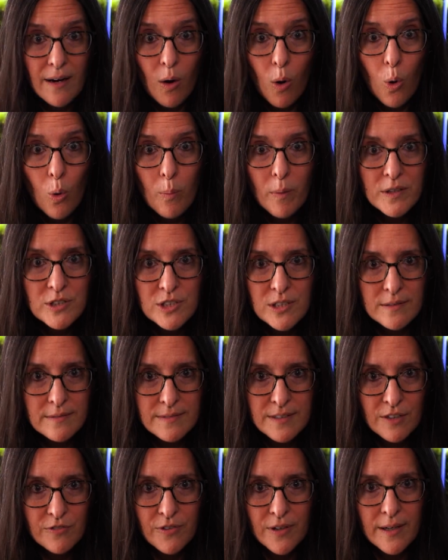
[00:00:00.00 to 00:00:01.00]
a whole bunch of
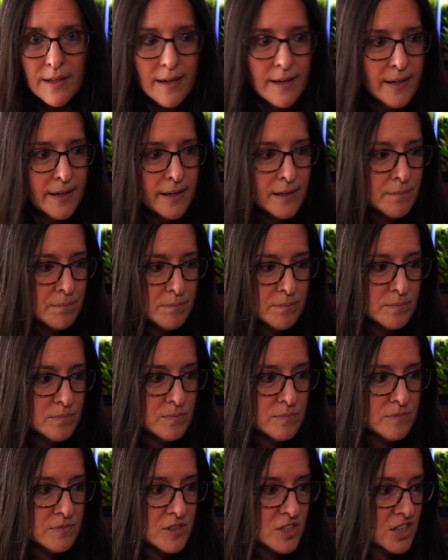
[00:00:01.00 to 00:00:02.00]
different
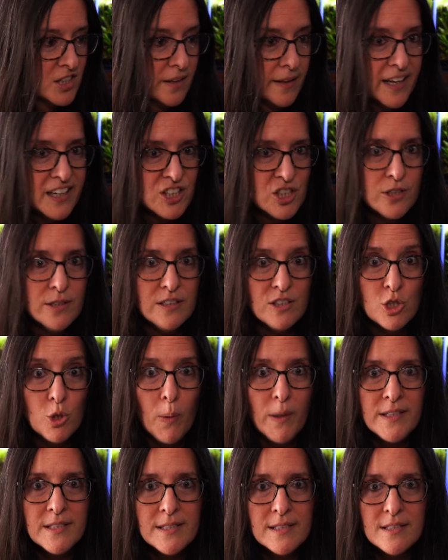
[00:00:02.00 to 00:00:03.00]
selection and
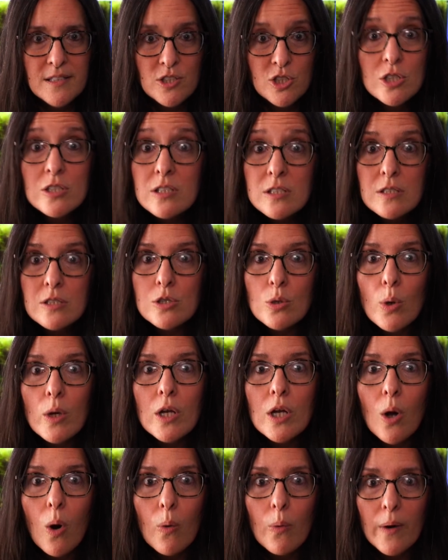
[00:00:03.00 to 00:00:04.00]
choices just so you
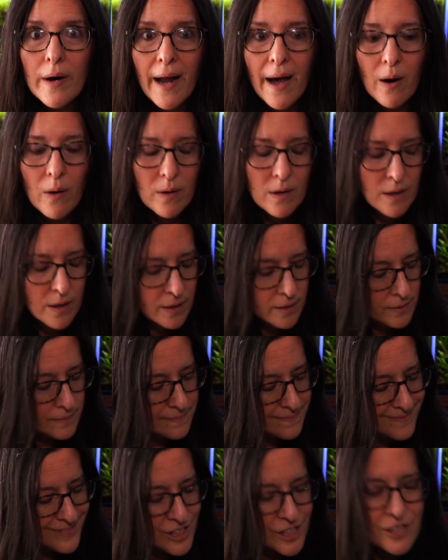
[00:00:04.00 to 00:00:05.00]
don't run out.
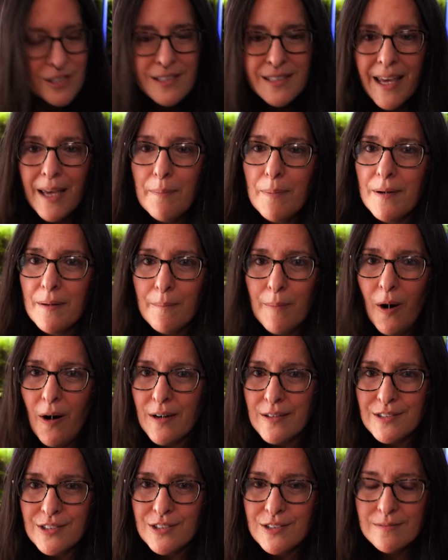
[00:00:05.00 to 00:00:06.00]
Just scape it in
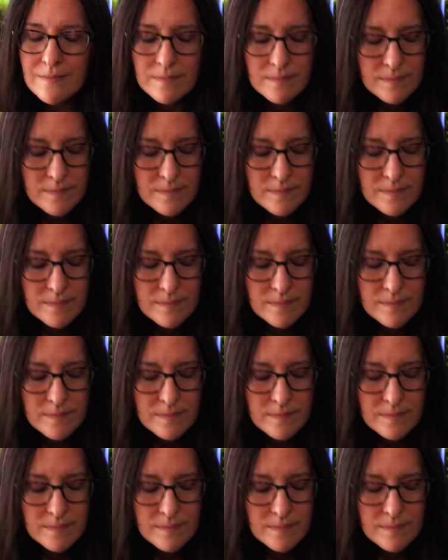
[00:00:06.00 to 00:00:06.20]
parts.